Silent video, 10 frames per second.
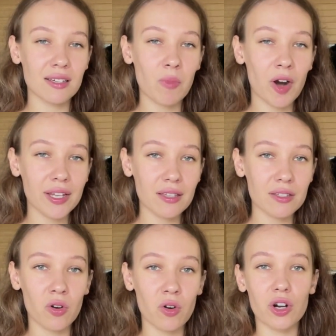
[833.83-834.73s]

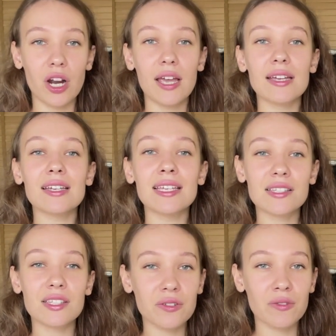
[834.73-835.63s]
market, or
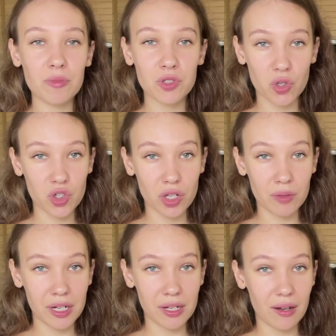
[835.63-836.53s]
Instagram, social
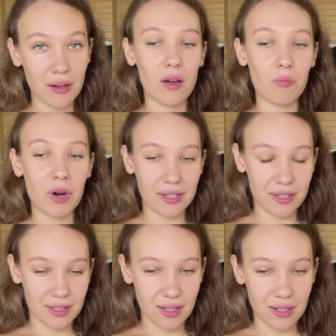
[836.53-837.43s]
media
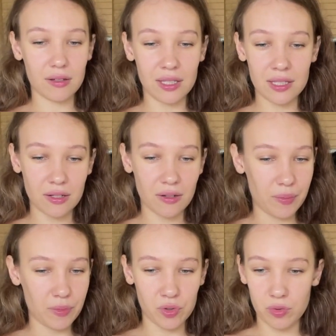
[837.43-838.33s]
marketing,
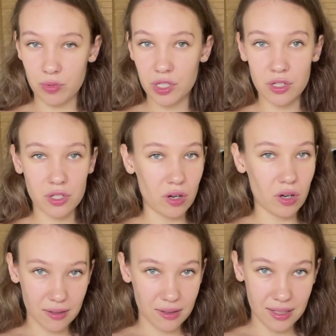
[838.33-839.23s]
Instagram, YouTube,
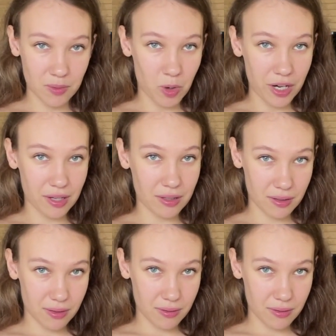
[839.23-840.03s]
TikTok, these markets,